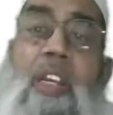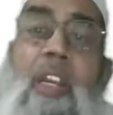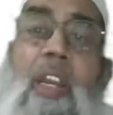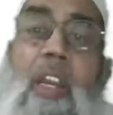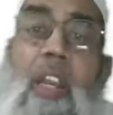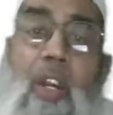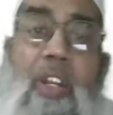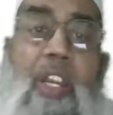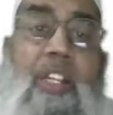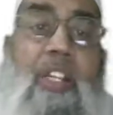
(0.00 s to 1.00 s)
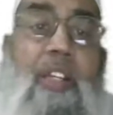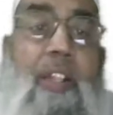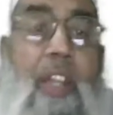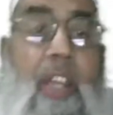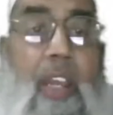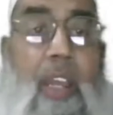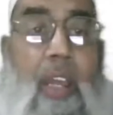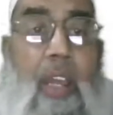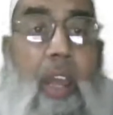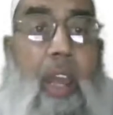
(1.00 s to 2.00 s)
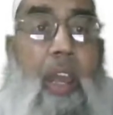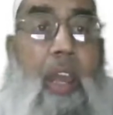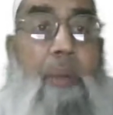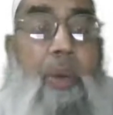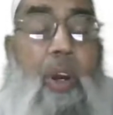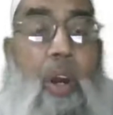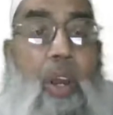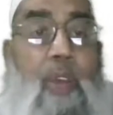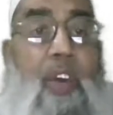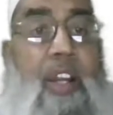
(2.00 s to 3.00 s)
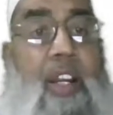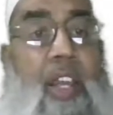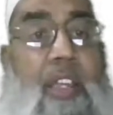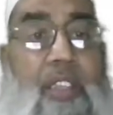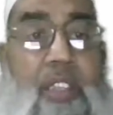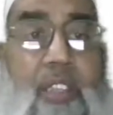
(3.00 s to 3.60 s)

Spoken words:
elongation. However, it is